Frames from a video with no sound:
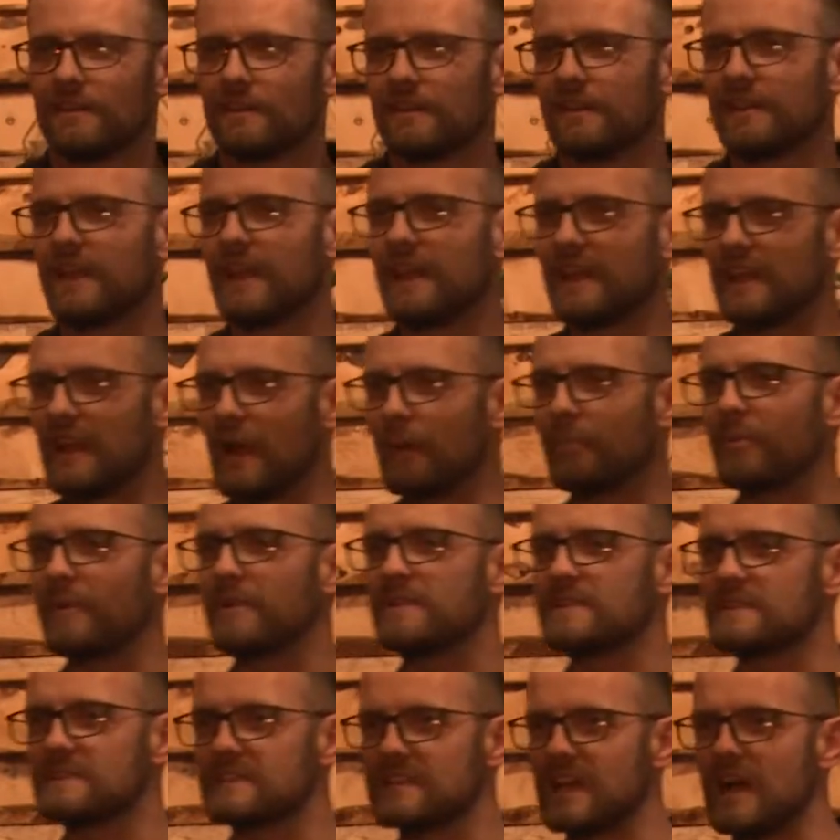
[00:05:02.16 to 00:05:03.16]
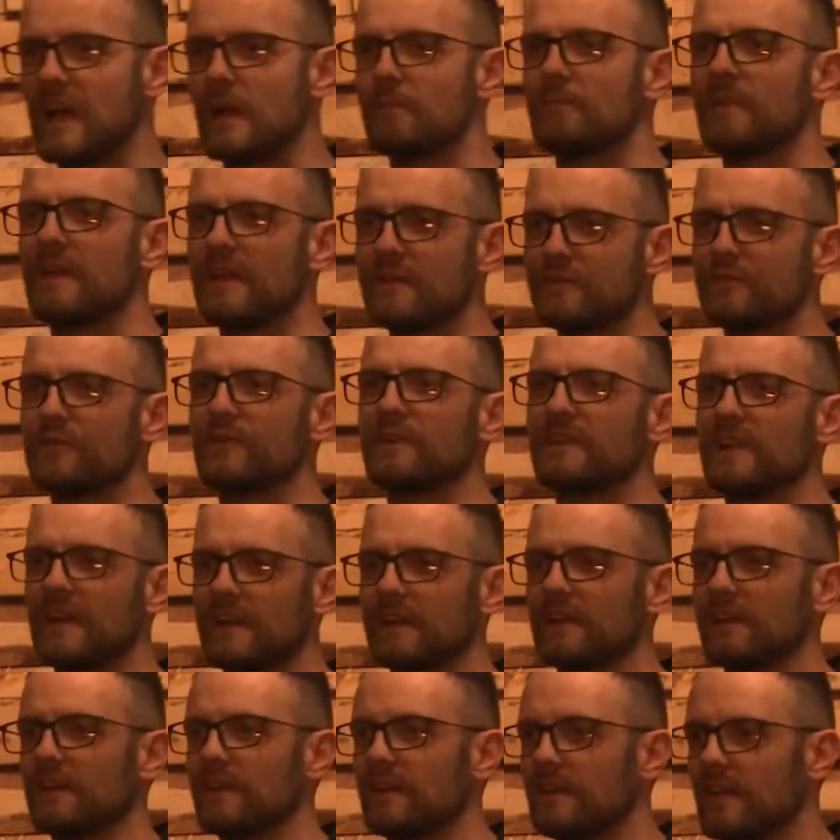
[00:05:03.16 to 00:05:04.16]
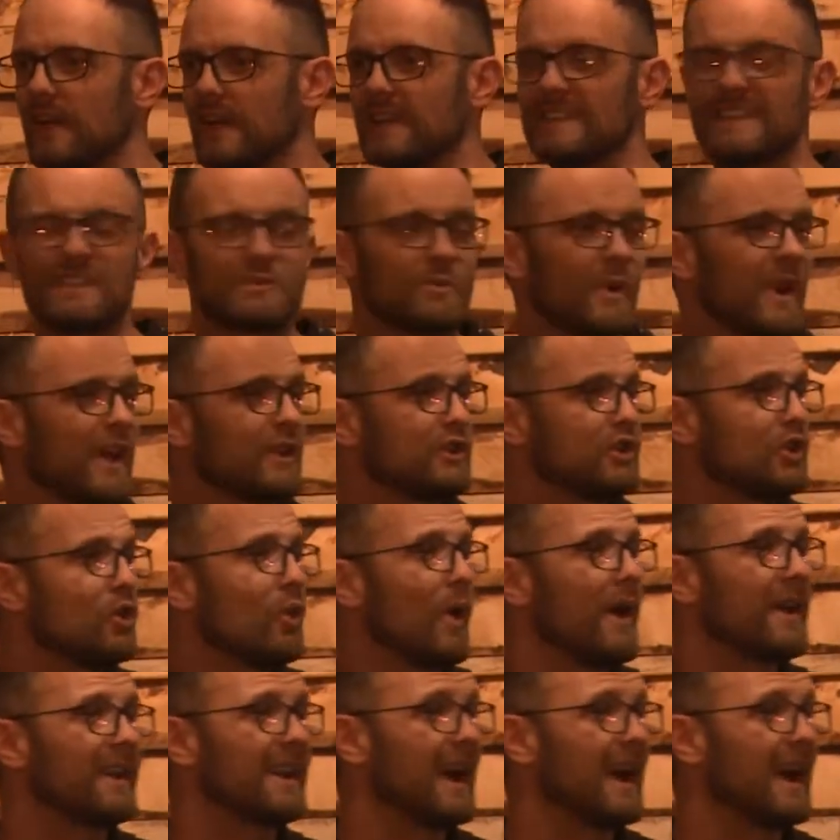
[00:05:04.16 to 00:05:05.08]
getting up at this time every day. He says, when I do wake